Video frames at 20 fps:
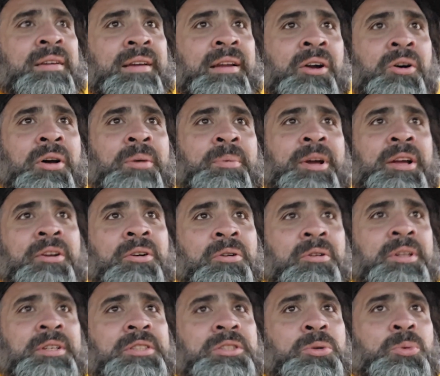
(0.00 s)
And my
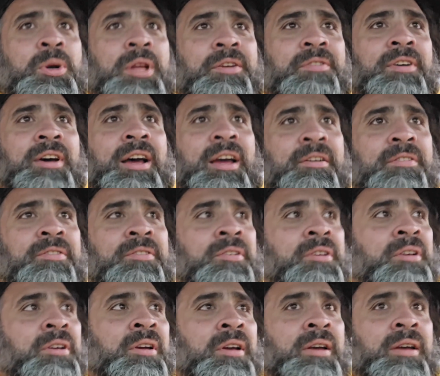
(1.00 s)
goal is 25.
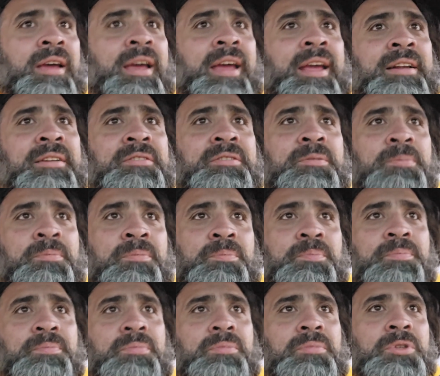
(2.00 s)
And
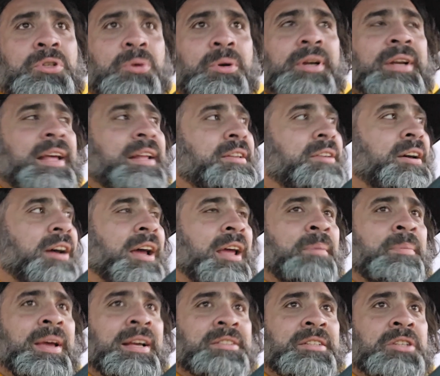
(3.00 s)
during that
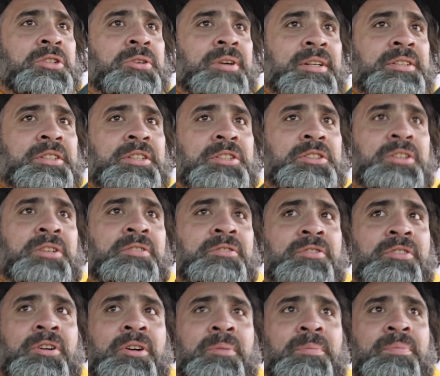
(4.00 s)
time, as I transitioned
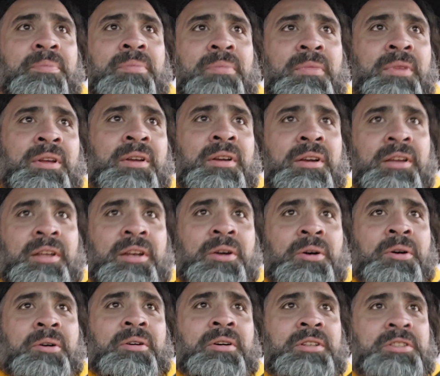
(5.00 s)
from,
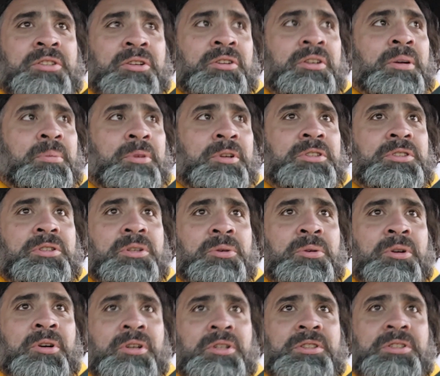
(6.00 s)
a certain number of
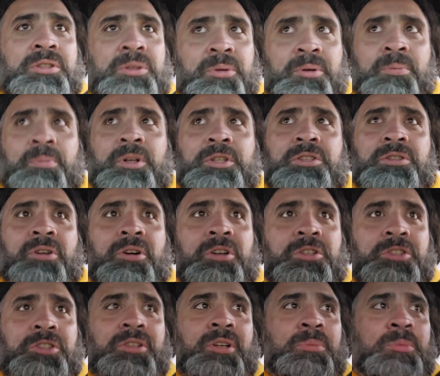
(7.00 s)
scooters to a much
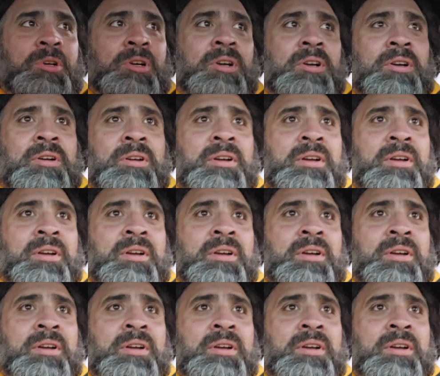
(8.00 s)
larger number,